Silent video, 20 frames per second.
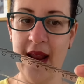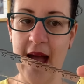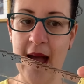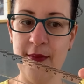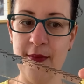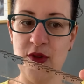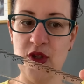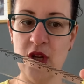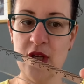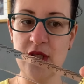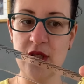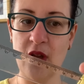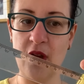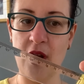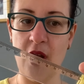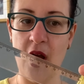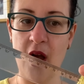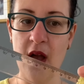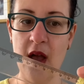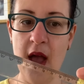I'm just going
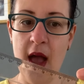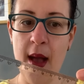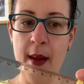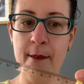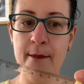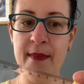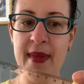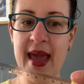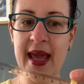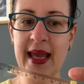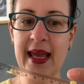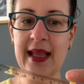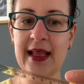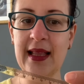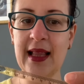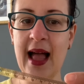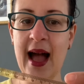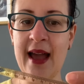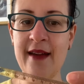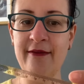to make it
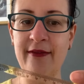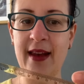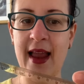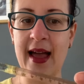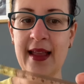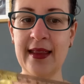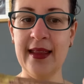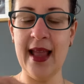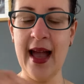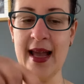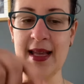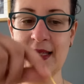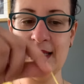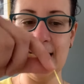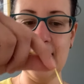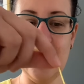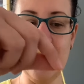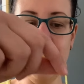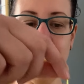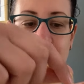lie flat
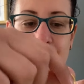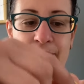nicely.